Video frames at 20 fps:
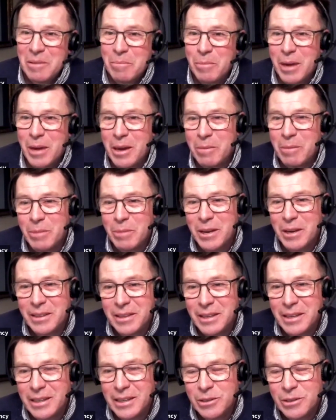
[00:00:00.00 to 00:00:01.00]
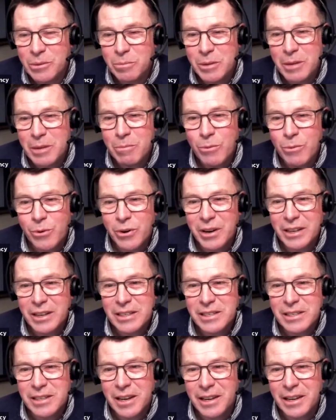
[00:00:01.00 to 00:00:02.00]
maybe it need to be more
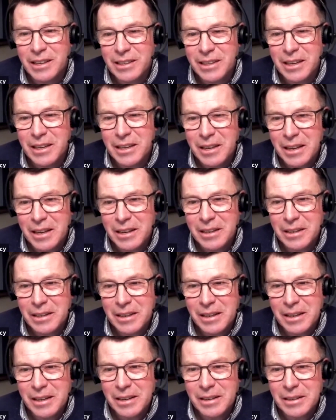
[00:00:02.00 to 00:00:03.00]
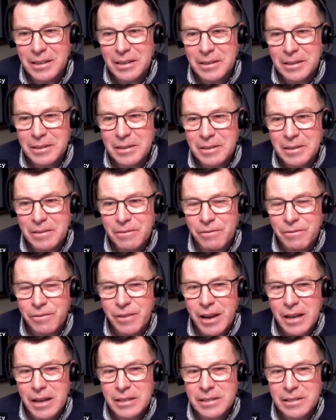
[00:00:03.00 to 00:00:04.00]
exciting and
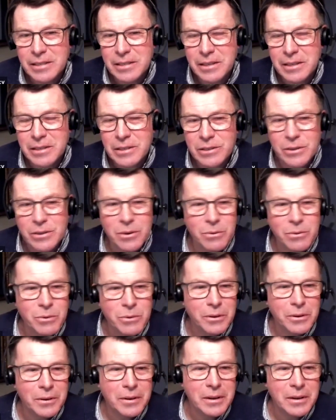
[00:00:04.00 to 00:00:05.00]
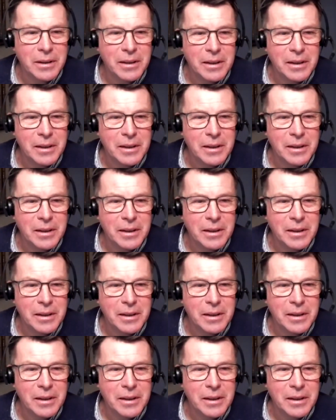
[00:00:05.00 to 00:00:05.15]
fast and so on.